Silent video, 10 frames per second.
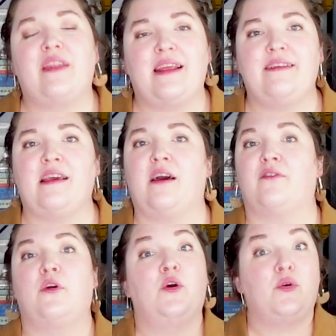an idea
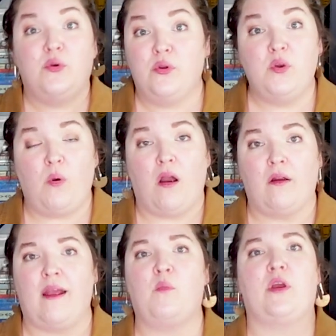of who you
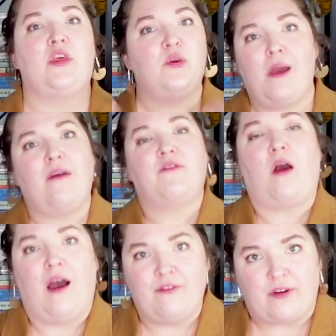are and what you have to
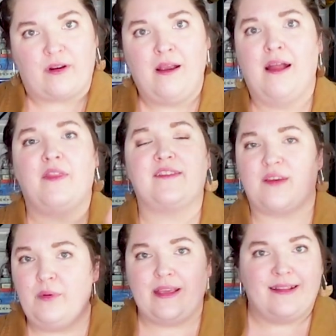offer that
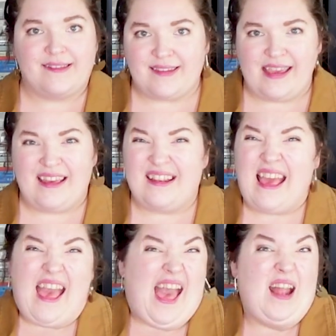someone can see it
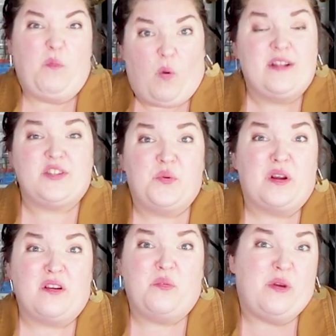and want to
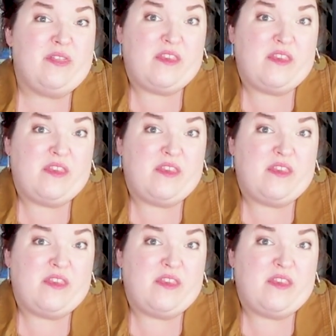work with